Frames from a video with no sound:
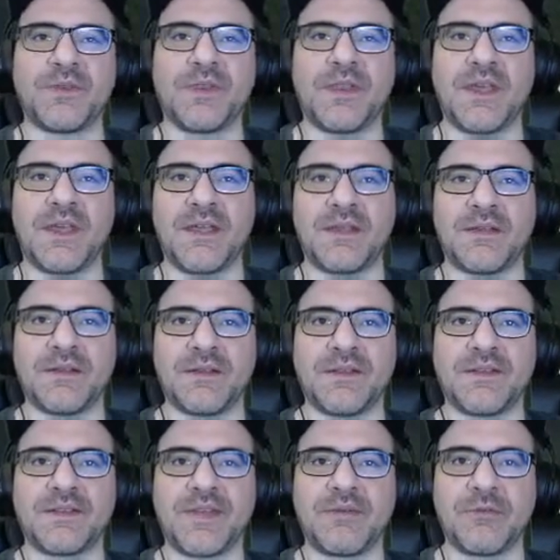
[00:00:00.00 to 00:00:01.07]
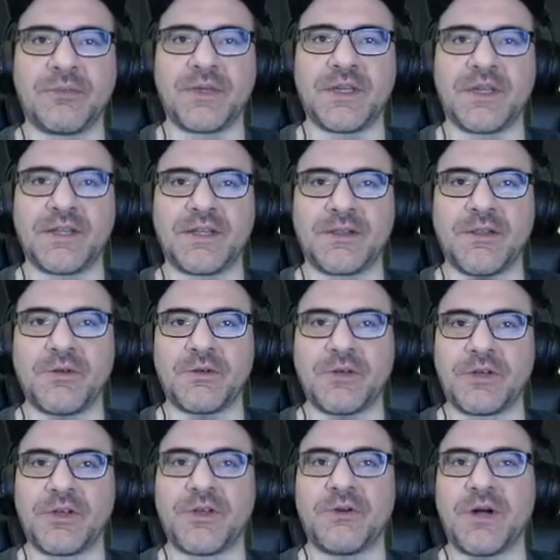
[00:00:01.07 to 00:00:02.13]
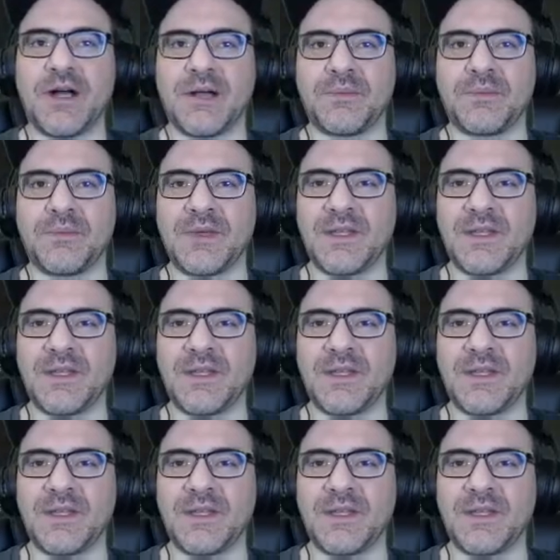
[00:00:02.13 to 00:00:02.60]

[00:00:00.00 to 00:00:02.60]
that this game will be getting local co-op,